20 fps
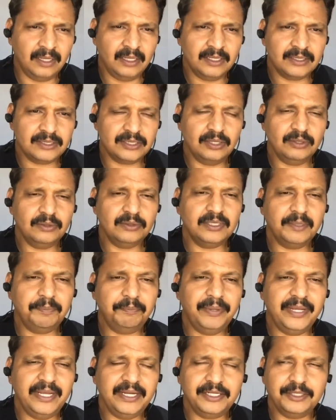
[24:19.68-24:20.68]
So the
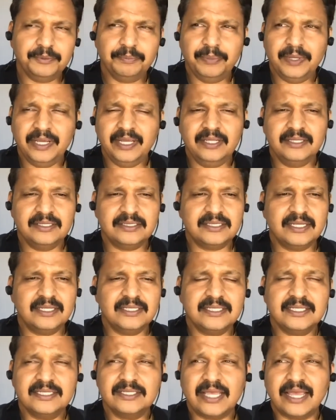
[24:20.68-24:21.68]
P2P
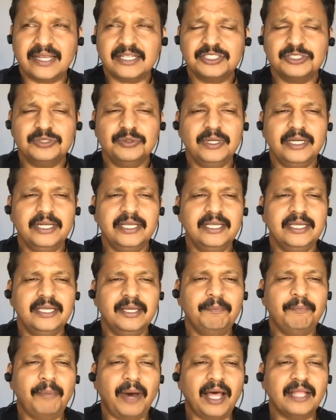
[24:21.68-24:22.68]
instance is
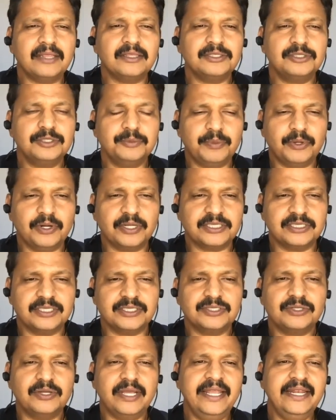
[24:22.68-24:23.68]
actually path to production.
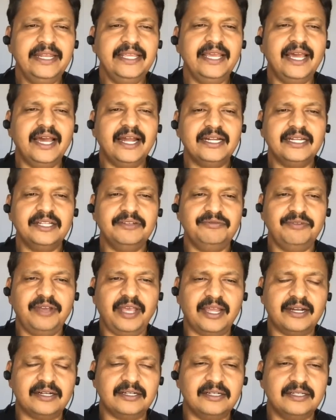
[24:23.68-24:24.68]
So any
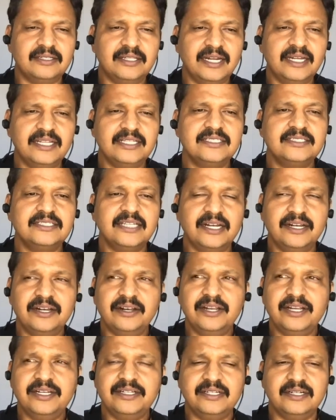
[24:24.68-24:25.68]
artifact that is
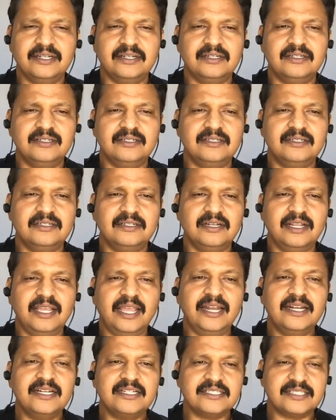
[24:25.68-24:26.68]
generated
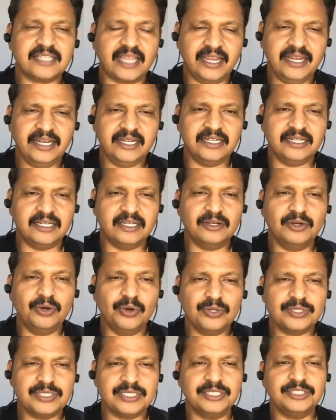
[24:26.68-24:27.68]
and signed
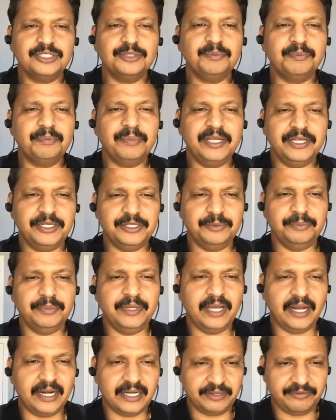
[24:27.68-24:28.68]
goes into
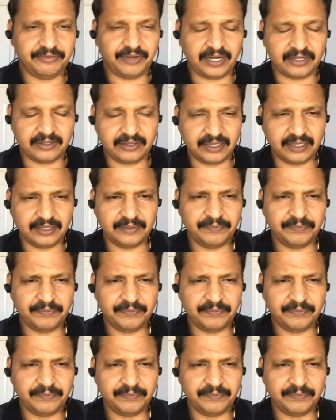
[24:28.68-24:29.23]
P2P Artifactory.